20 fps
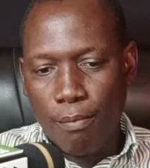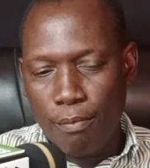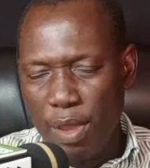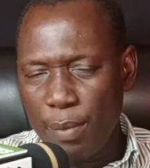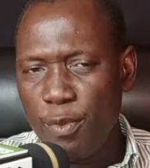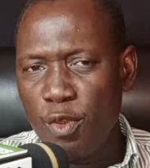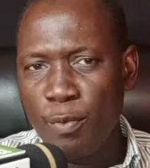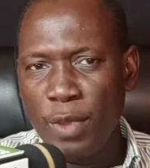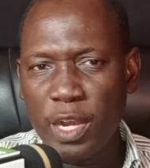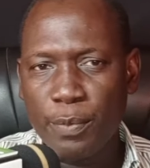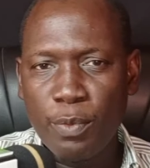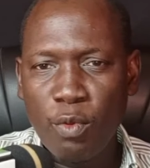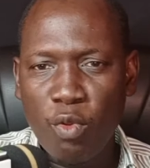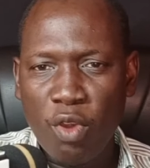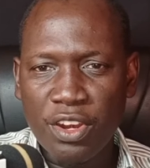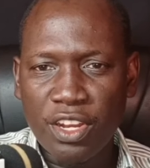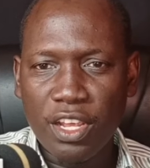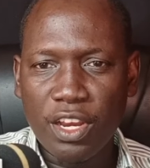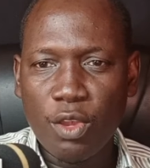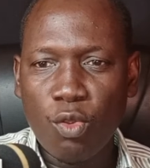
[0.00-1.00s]
Maybe you might be
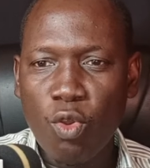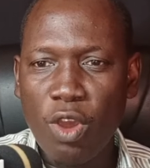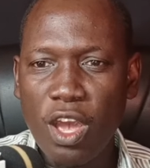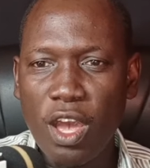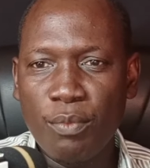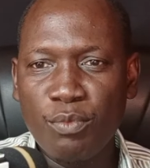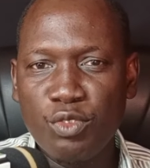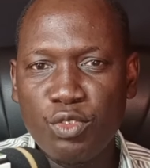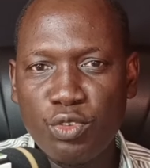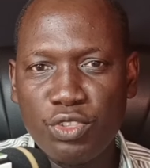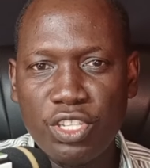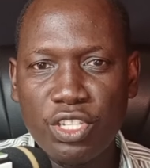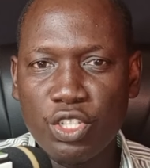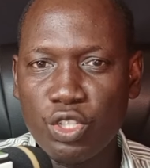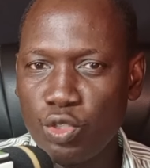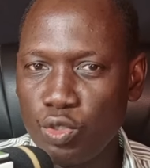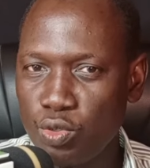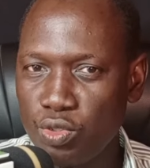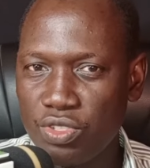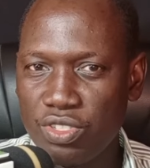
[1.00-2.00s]
wondering why I'm choosing
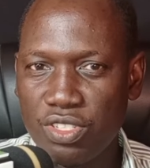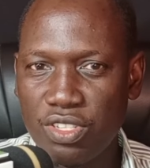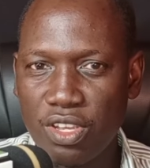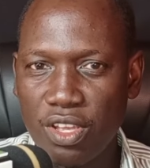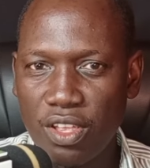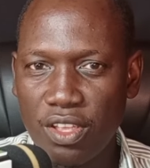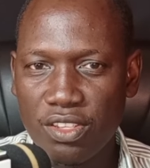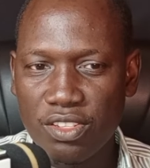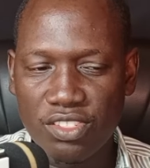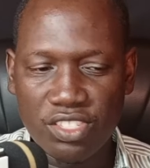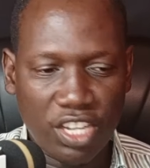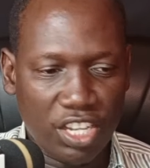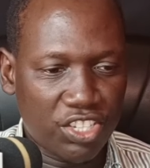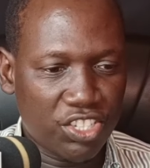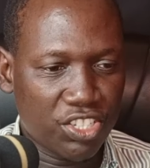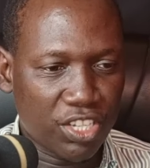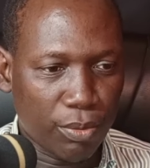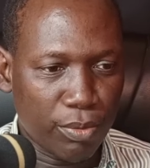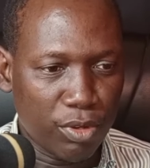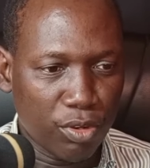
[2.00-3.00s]
to use
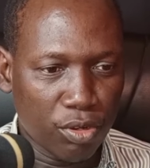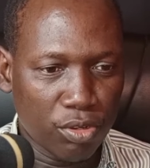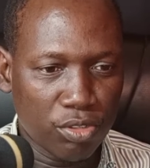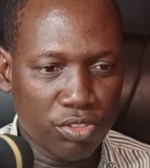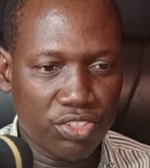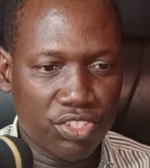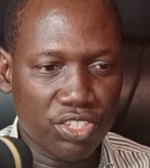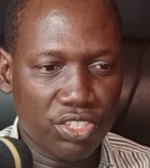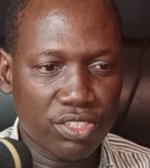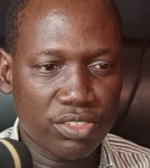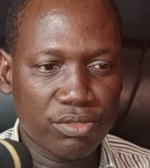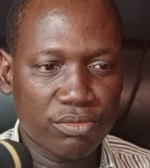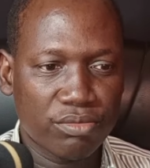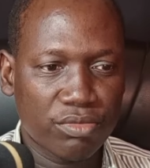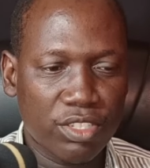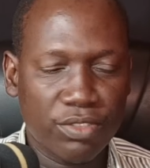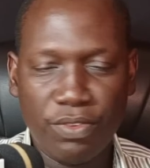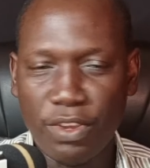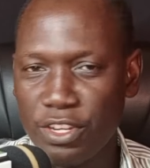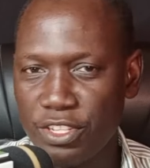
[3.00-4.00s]
such terminology.
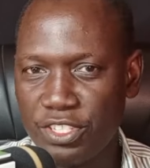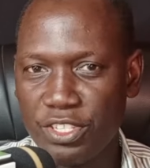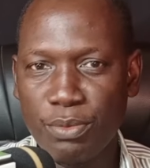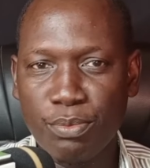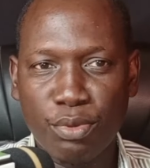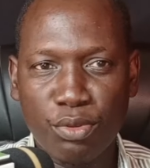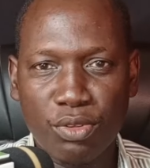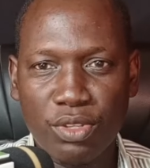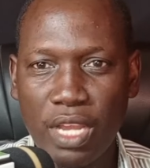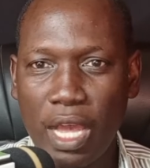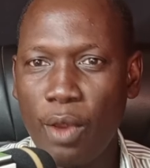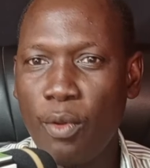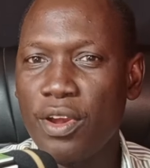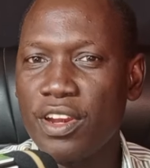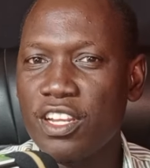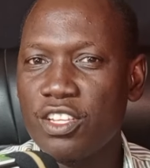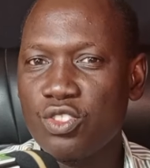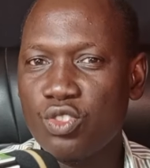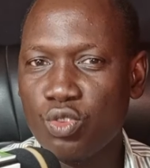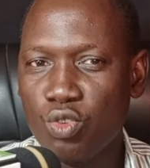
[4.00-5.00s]
It's very simple. I
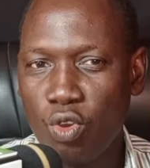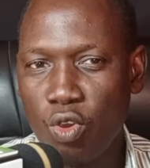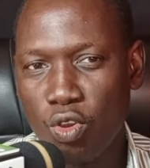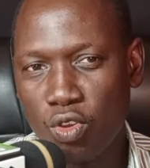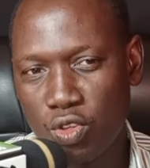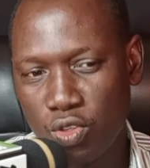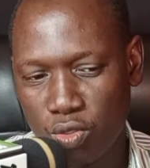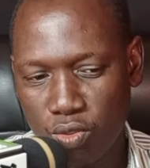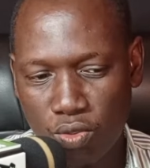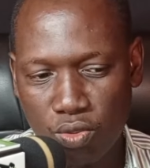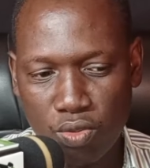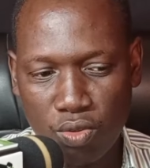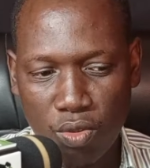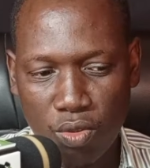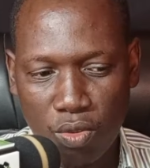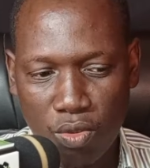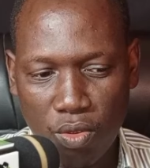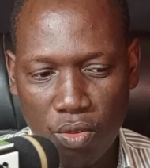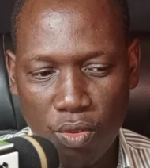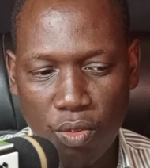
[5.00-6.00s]
want us to go to
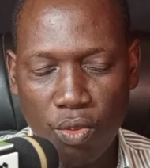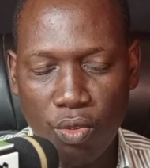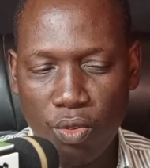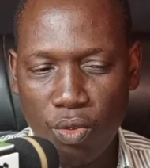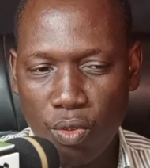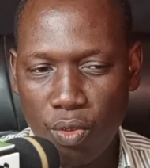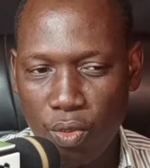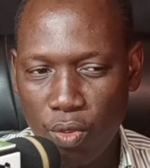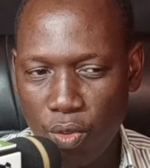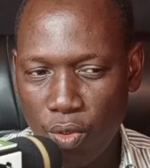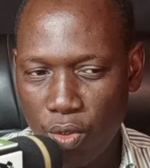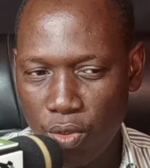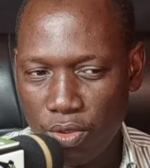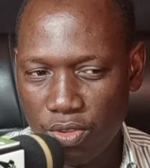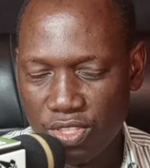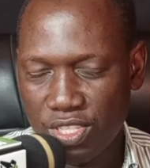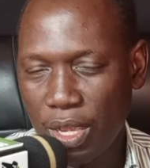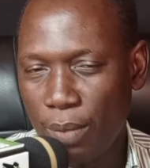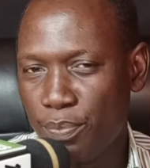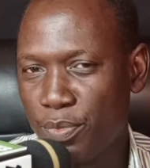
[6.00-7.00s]

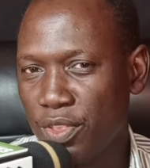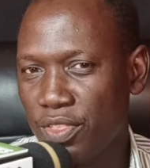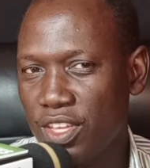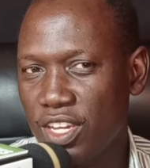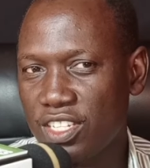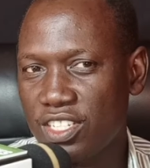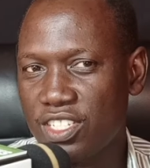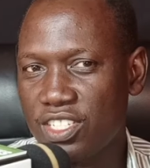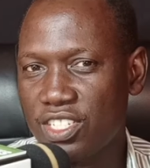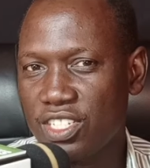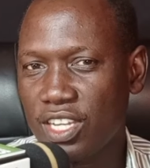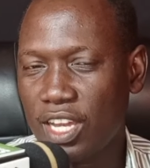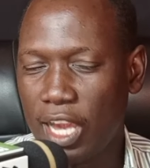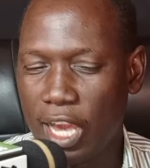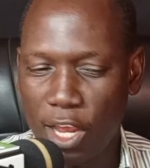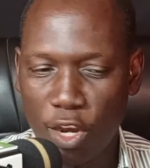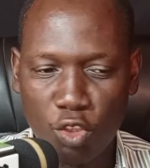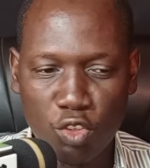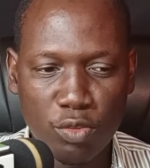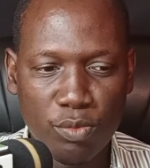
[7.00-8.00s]
something that
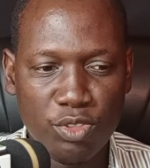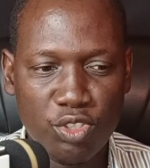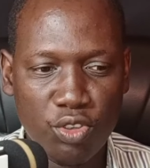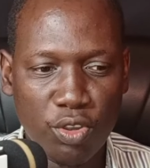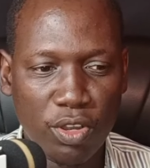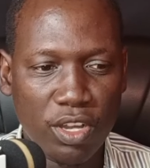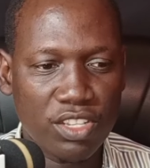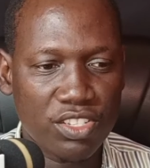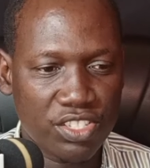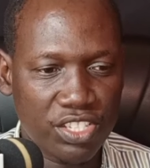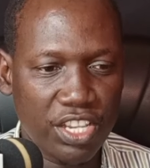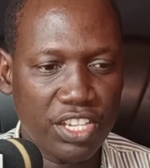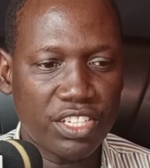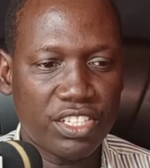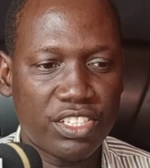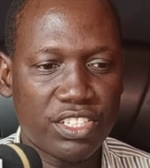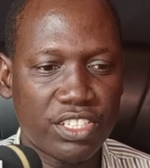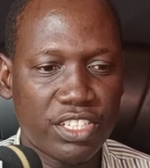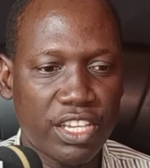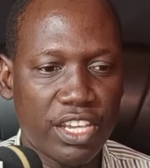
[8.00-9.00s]
Kalonzo Musyoka
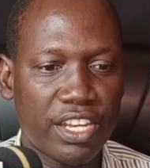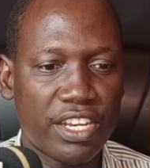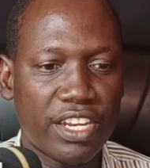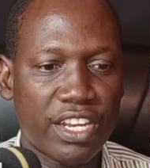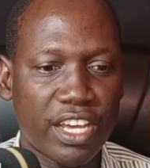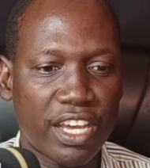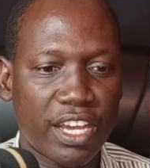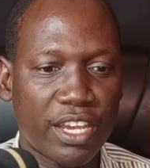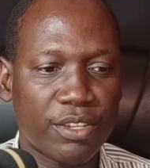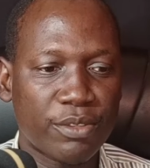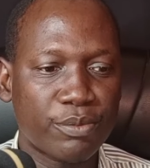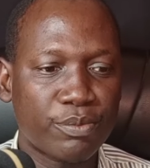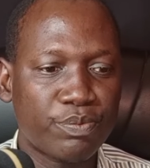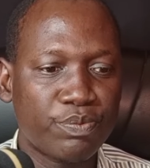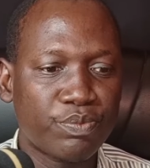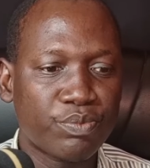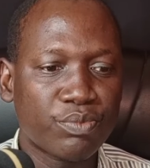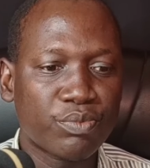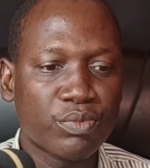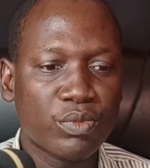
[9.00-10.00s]
said, and
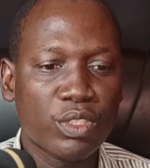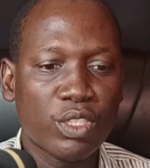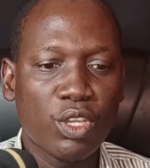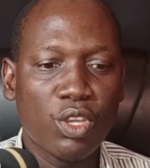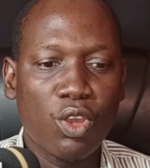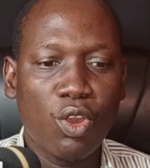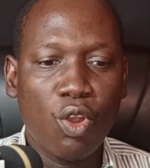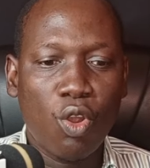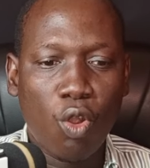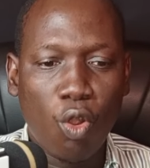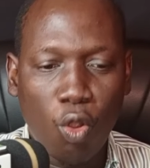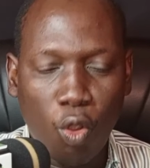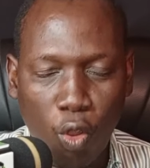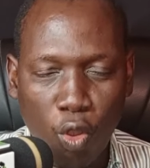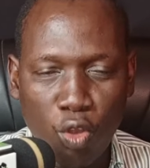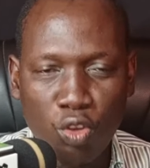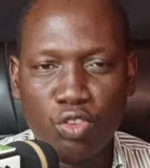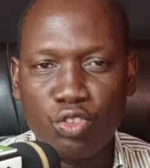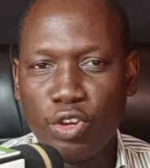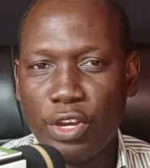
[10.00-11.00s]

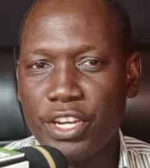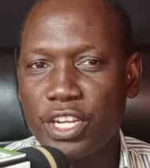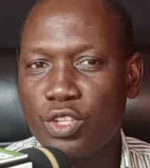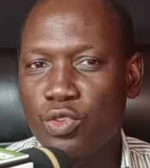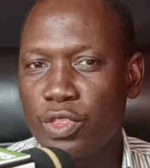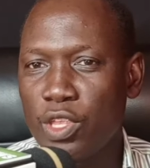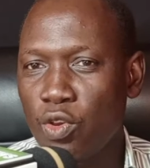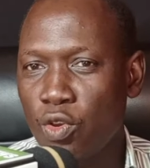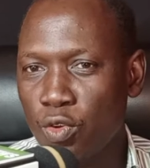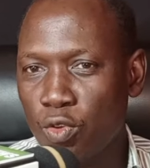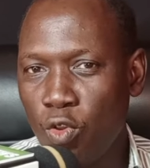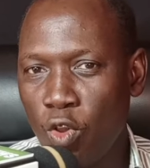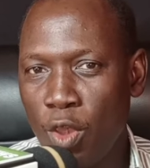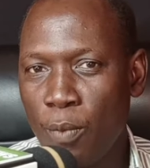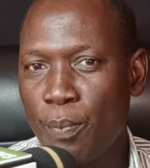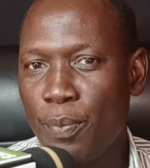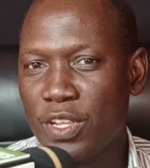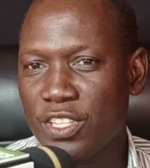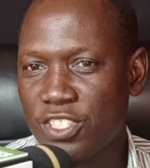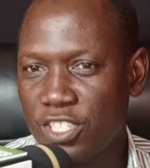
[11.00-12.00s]
contrary to the
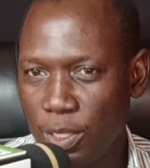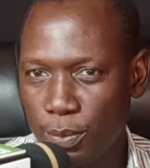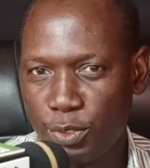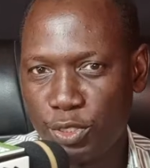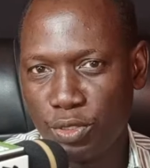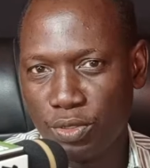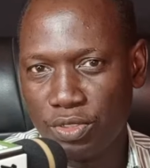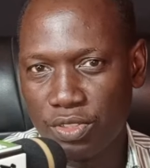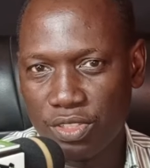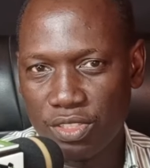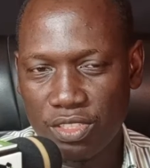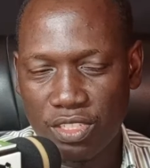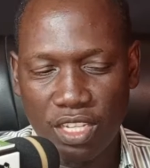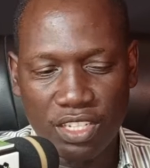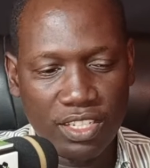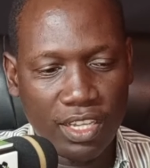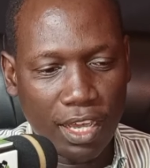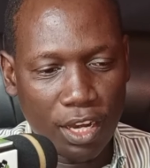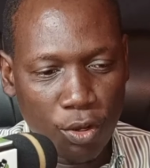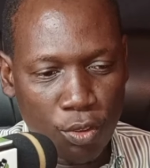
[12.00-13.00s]
ongoing perception
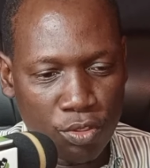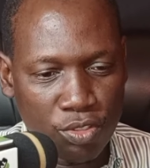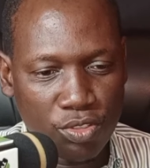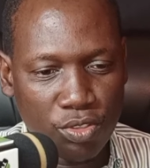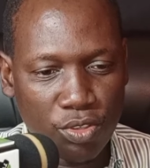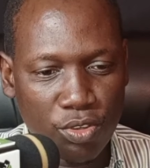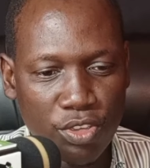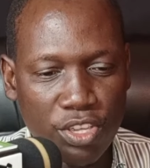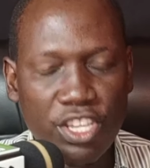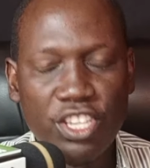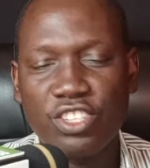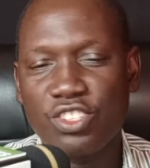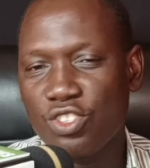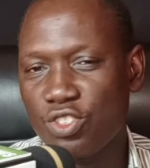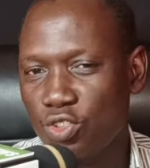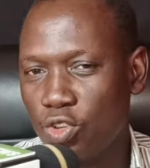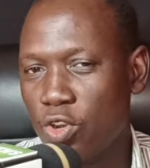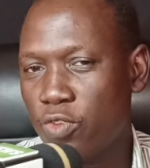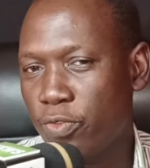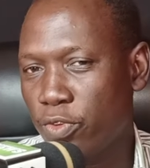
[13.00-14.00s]
that Kalonzo is
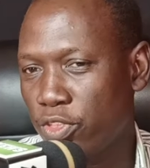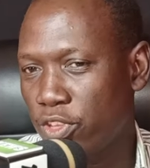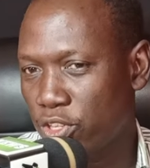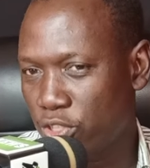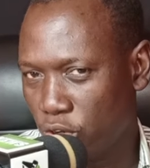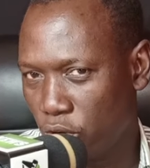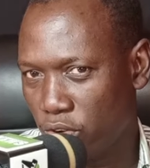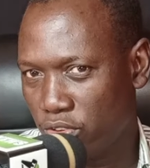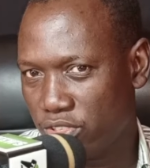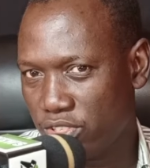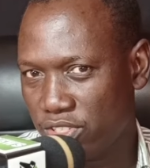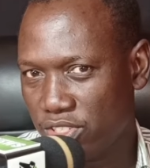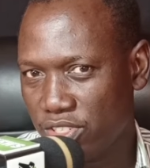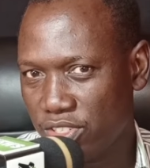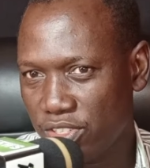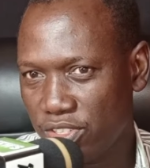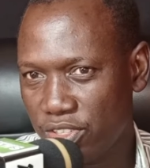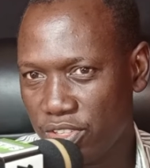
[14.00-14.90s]
not for the talks,